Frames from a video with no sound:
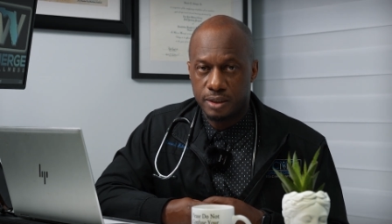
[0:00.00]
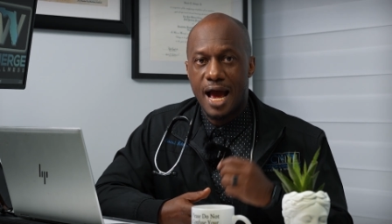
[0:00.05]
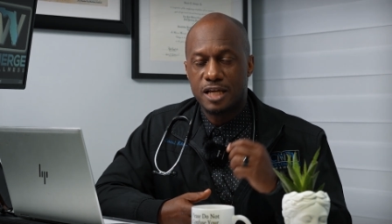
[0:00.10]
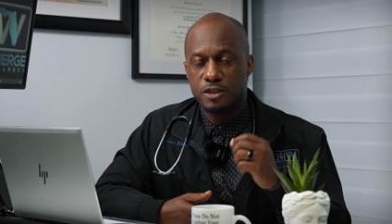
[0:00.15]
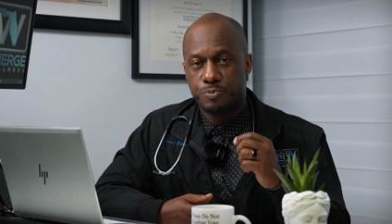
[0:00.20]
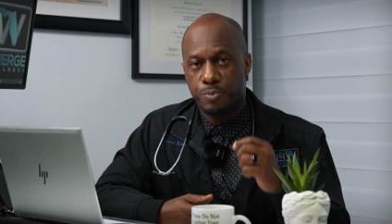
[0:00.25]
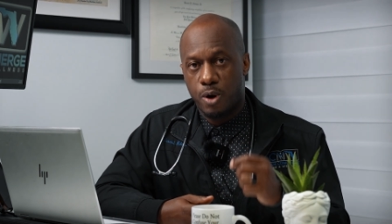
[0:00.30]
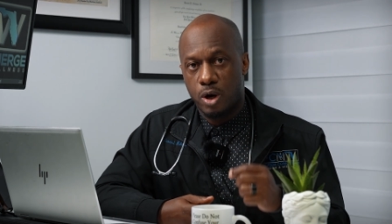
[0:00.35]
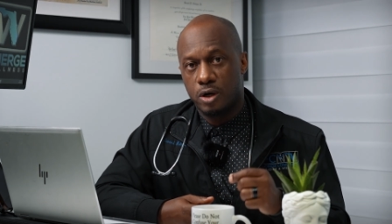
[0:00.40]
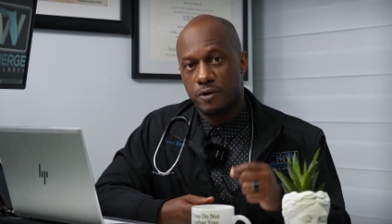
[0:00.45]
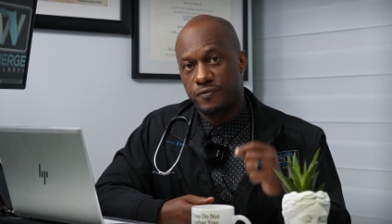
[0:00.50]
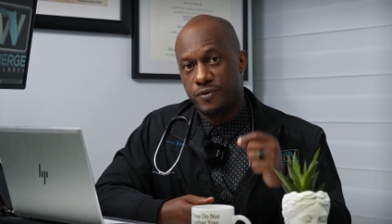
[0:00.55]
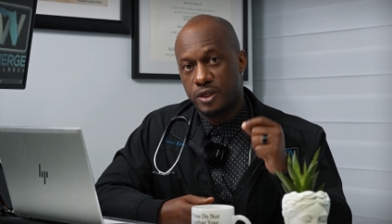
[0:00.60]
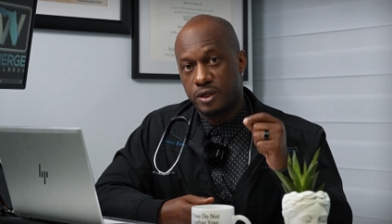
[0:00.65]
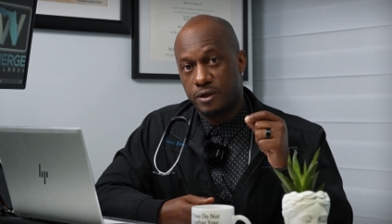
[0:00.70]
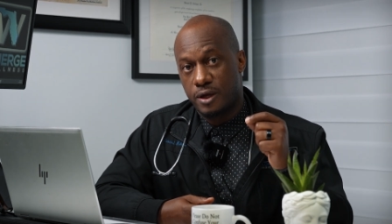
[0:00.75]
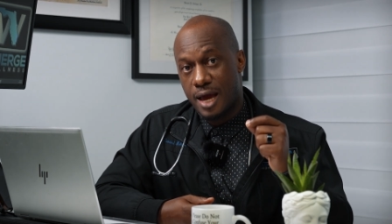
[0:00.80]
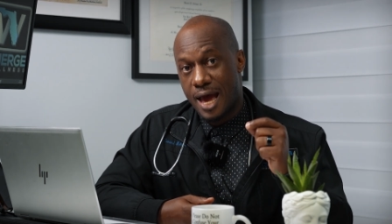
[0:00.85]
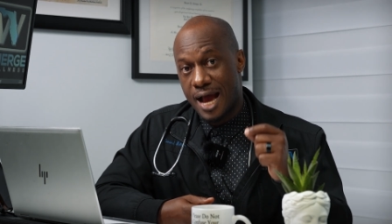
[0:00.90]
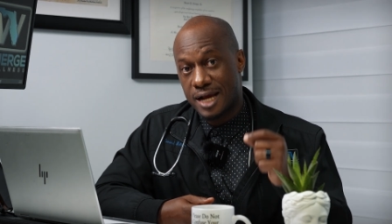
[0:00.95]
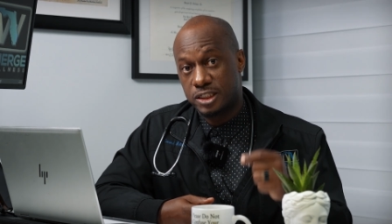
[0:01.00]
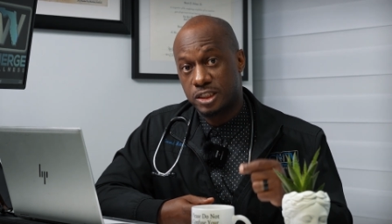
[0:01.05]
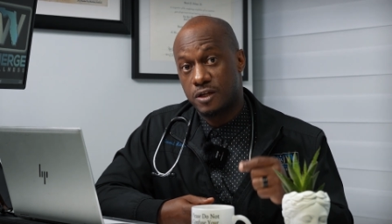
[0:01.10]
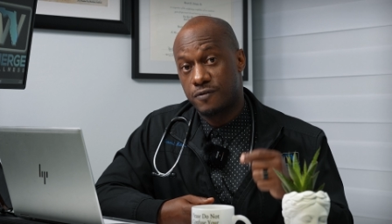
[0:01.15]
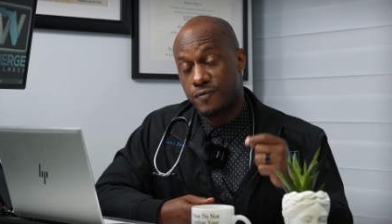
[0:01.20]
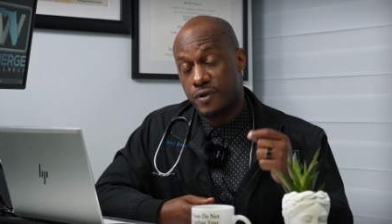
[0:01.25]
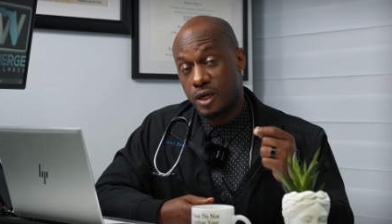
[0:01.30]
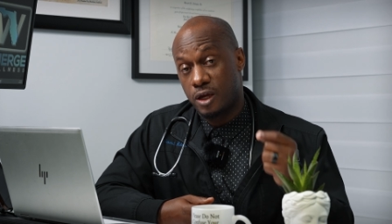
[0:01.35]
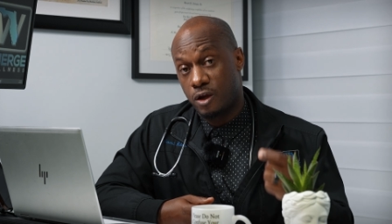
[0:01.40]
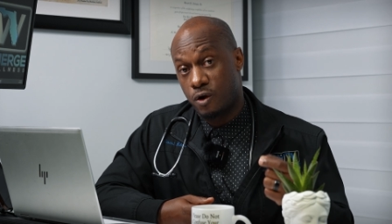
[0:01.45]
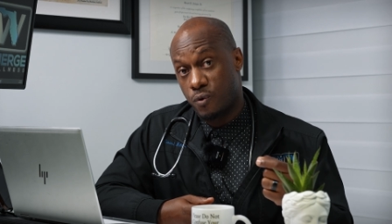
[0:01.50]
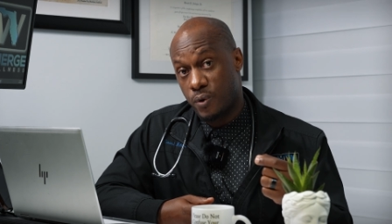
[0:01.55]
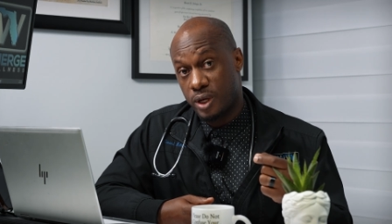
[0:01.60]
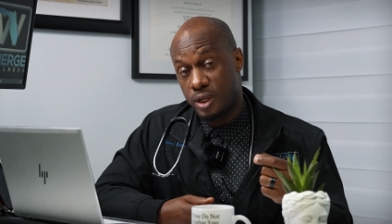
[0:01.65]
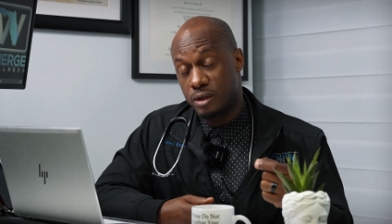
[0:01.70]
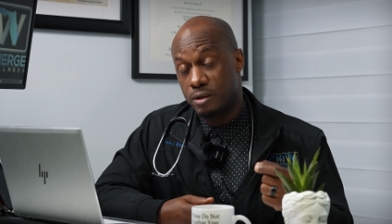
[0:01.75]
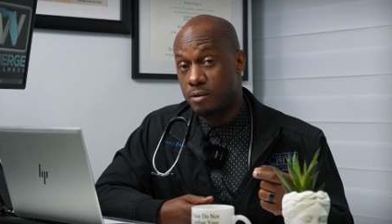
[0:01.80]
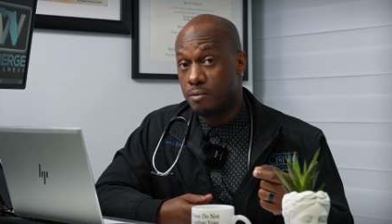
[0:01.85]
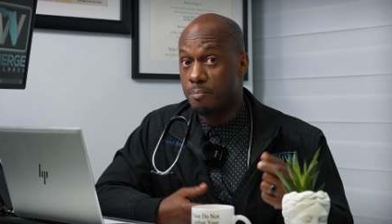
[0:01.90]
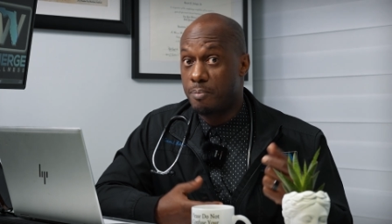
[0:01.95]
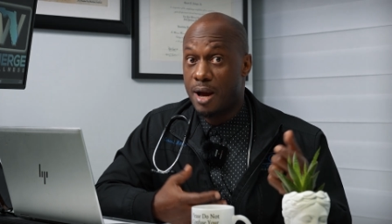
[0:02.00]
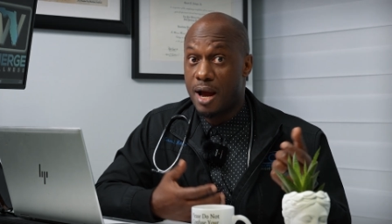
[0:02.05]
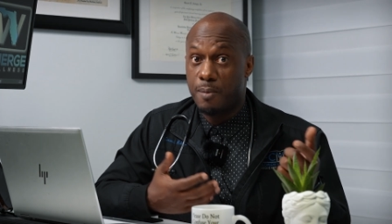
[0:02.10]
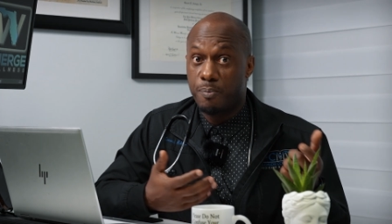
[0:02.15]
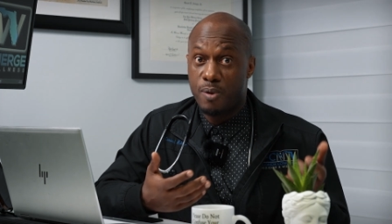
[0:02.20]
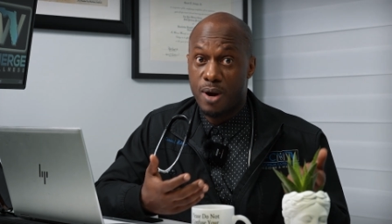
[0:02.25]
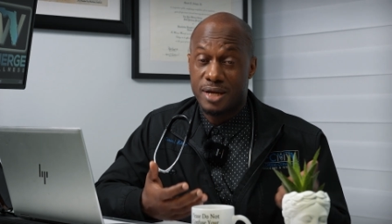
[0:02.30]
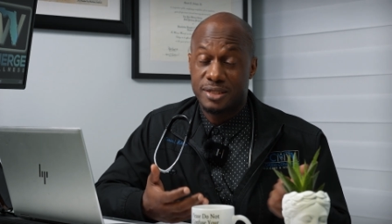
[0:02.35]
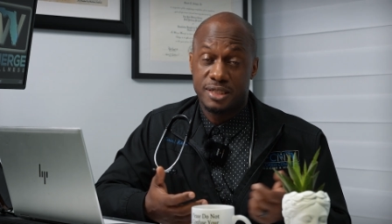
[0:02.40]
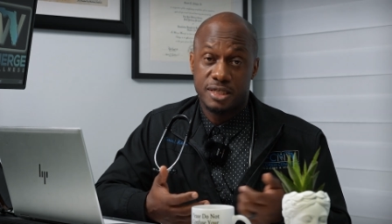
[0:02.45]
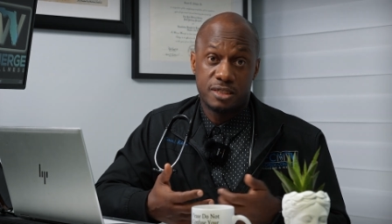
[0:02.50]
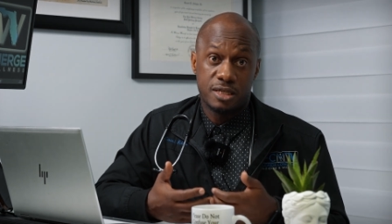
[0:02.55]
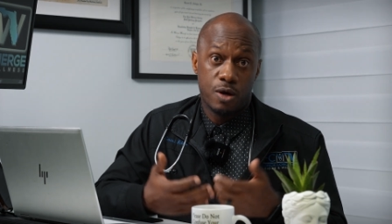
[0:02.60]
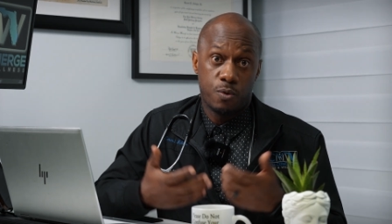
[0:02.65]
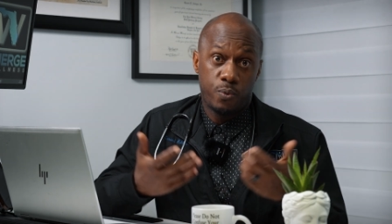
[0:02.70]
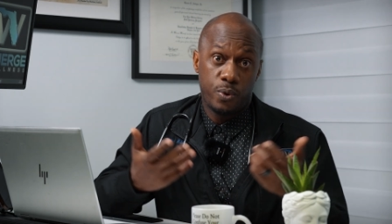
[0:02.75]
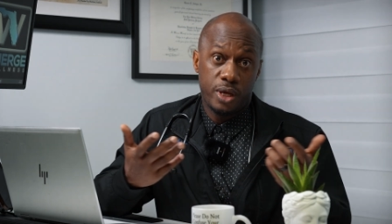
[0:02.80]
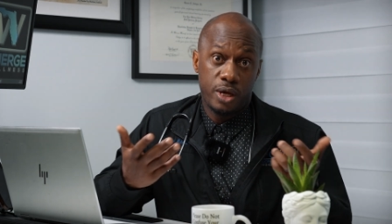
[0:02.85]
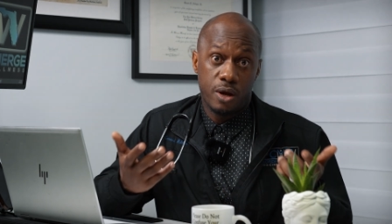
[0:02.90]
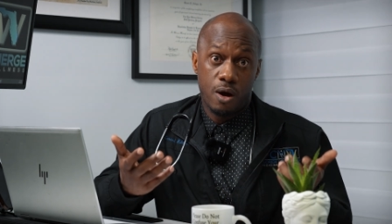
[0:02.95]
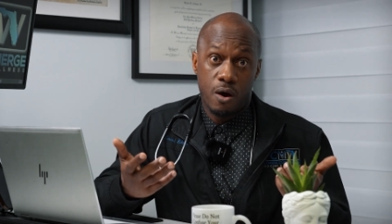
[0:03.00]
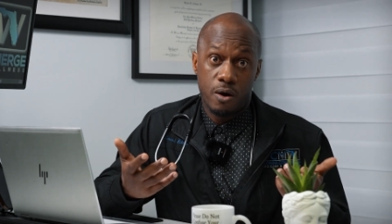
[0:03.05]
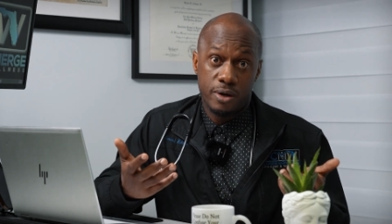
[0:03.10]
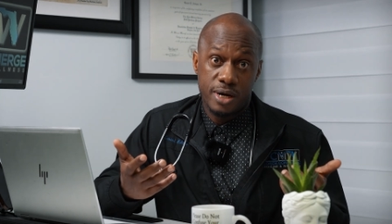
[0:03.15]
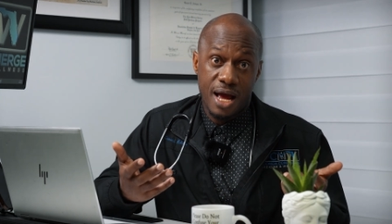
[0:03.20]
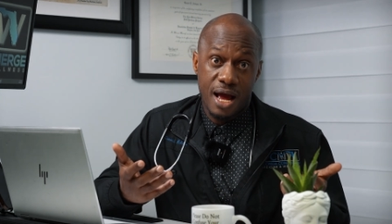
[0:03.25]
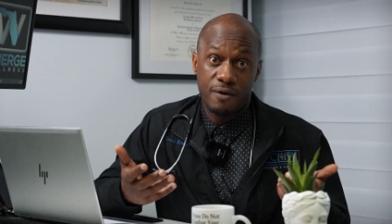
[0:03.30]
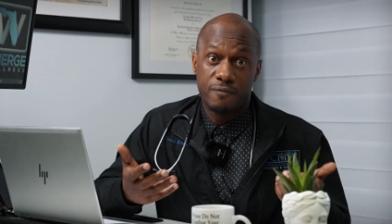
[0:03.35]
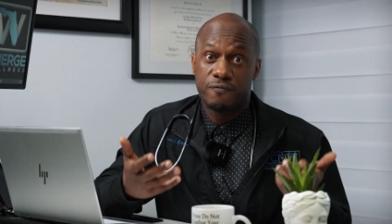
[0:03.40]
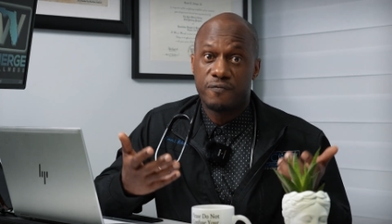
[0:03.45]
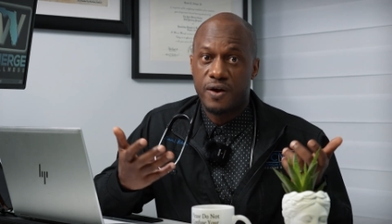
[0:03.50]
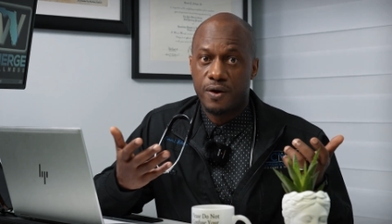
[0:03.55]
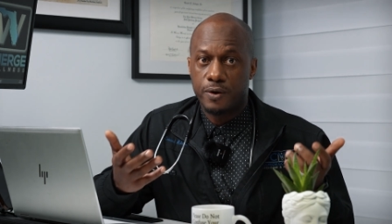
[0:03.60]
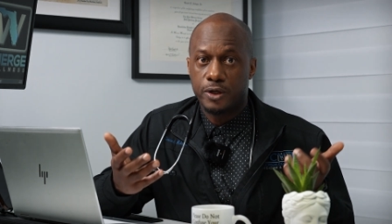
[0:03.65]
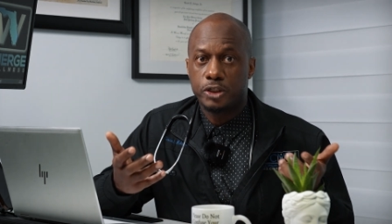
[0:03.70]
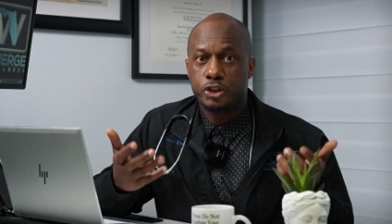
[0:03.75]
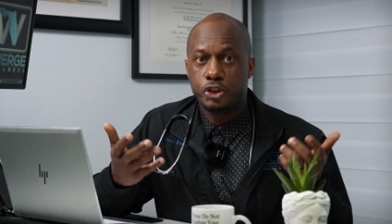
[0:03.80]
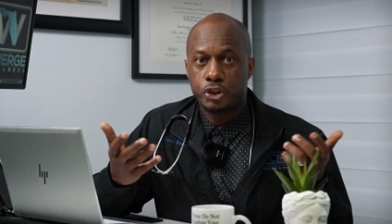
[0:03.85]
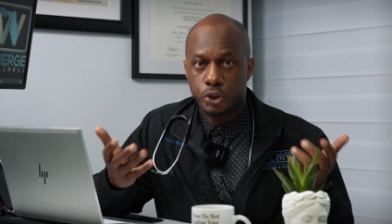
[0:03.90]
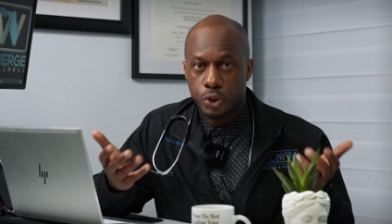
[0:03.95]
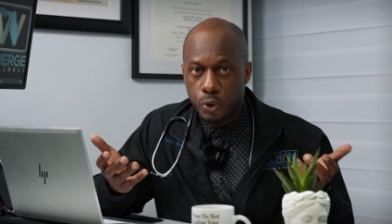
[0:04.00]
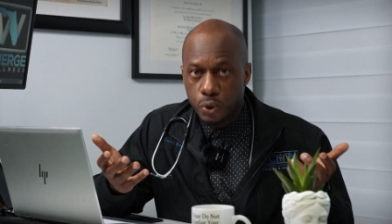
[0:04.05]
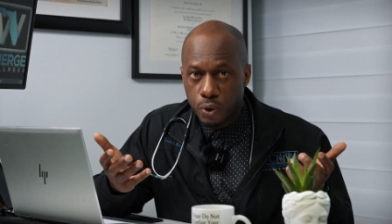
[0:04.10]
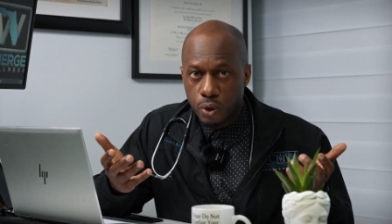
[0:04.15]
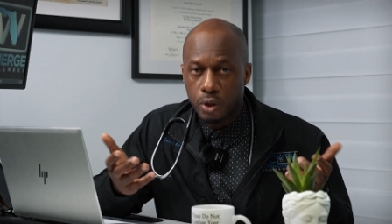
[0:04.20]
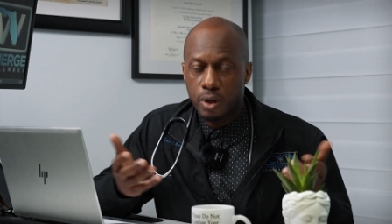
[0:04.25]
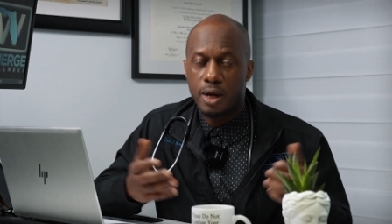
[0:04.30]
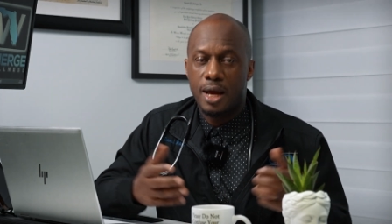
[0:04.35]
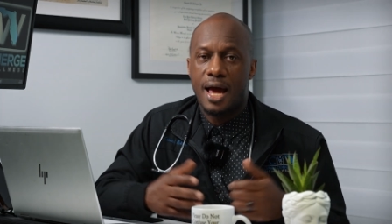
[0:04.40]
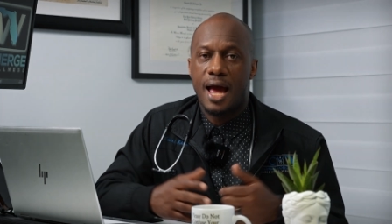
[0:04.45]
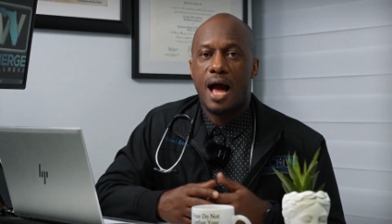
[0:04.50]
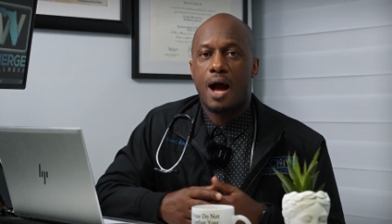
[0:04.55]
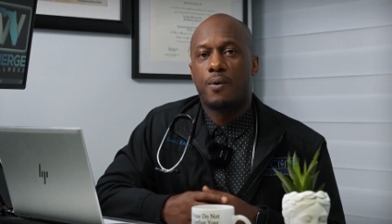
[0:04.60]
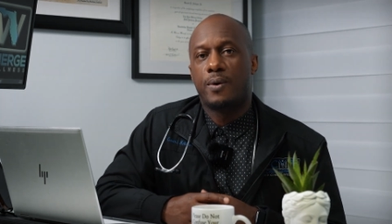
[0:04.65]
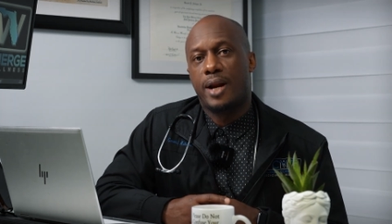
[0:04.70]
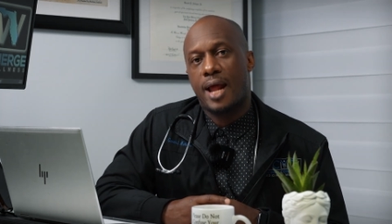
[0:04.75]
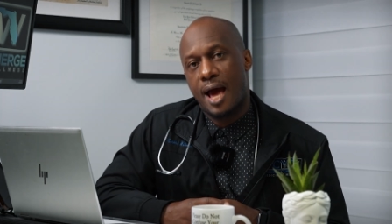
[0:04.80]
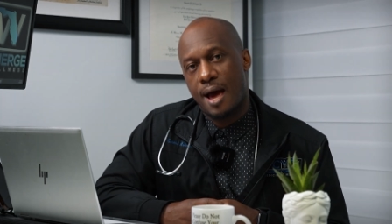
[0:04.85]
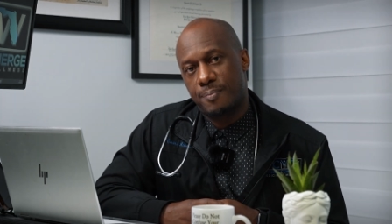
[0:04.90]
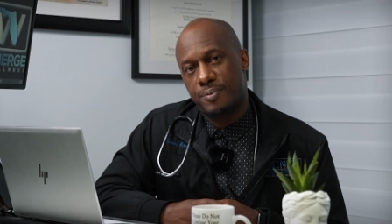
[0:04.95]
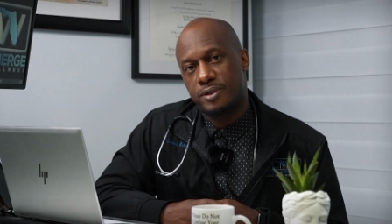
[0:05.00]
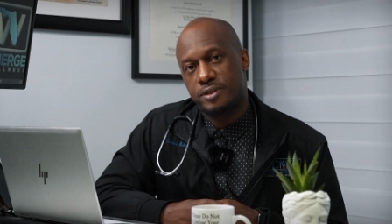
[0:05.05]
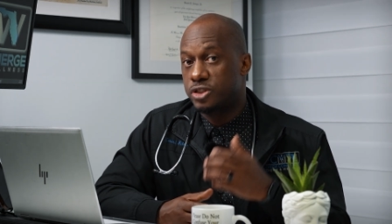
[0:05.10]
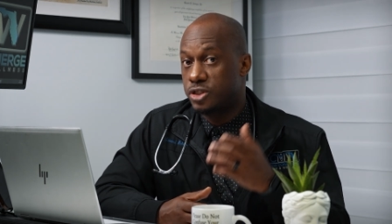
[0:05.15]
as part of the action of the incretin by a process that we are not very sure how it happens.